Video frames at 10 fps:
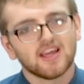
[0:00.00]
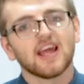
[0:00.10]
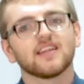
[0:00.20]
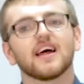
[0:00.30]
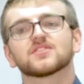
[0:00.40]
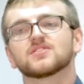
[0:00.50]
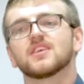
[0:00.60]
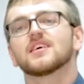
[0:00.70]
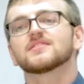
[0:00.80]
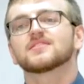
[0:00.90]
And that's
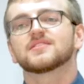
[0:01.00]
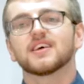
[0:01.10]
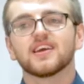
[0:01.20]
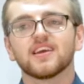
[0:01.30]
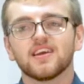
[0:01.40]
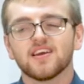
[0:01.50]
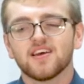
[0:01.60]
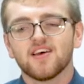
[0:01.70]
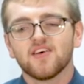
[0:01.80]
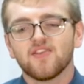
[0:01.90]
not to say
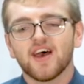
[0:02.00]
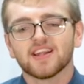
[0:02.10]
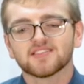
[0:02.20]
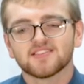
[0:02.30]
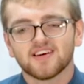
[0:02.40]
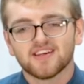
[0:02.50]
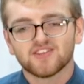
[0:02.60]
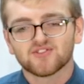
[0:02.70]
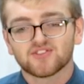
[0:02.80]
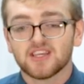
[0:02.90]
that it's not
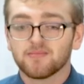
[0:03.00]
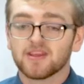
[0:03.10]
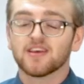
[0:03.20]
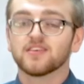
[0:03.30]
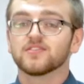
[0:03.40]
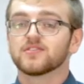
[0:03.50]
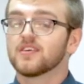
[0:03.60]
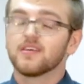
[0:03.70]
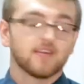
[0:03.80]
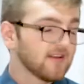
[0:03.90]
interesting, because
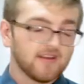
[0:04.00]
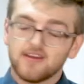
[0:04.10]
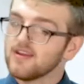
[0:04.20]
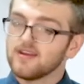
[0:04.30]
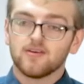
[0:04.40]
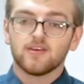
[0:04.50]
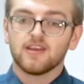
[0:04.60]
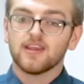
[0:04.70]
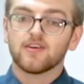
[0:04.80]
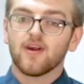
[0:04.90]

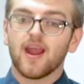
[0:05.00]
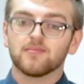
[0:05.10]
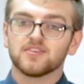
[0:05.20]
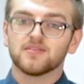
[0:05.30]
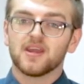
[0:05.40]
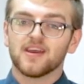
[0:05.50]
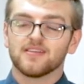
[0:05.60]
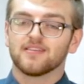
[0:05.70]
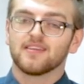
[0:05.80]
it grabs you, man.